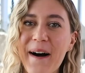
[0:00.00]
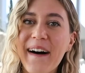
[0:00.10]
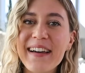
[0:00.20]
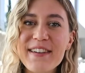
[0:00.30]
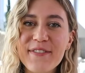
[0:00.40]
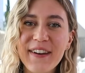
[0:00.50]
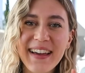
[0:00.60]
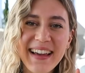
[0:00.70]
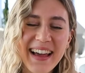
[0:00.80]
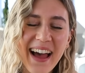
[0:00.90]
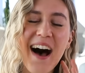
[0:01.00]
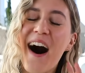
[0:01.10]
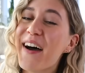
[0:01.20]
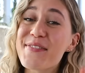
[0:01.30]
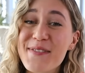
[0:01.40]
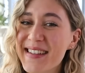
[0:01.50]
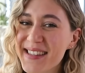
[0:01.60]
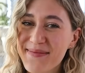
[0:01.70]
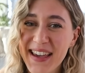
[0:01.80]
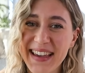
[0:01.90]
I've wanted
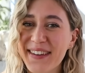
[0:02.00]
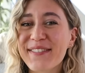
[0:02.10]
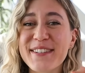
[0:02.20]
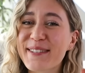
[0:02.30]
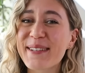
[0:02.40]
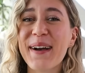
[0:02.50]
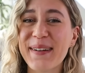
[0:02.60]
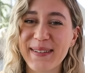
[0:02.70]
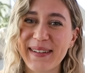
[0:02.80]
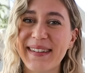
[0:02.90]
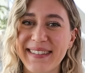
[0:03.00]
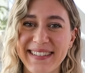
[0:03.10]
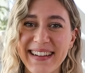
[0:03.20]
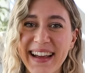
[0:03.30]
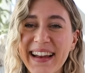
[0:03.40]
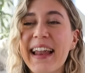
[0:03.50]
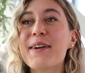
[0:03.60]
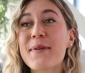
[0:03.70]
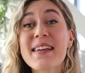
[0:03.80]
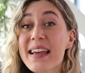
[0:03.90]
to make it for so long.
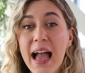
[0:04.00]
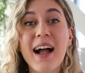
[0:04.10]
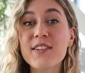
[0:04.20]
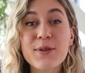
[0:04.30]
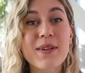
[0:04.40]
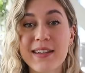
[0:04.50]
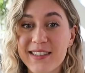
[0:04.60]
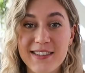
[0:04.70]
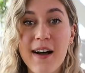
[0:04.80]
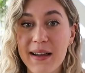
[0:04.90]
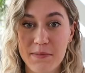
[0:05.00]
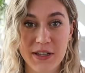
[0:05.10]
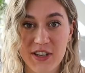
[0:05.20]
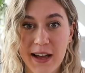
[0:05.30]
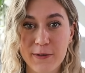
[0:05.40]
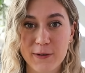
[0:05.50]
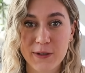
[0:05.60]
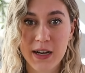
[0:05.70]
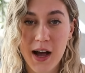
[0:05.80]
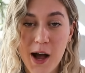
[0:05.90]
Like when I started my channel,
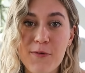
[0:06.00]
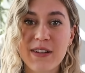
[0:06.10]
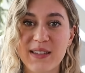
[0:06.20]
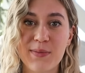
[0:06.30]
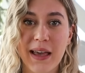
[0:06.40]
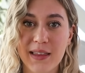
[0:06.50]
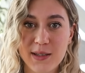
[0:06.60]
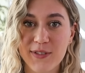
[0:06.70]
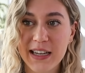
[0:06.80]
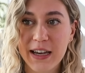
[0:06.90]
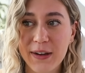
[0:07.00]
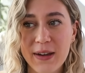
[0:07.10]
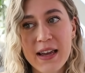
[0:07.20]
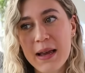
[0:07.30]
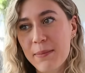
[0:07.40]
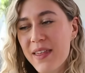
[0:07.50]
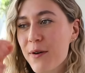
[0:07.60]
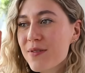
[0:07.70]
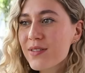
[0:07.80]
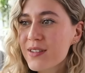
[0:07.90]
I wanted to make this video, but there
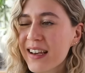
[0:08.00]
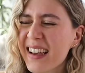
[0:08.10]
was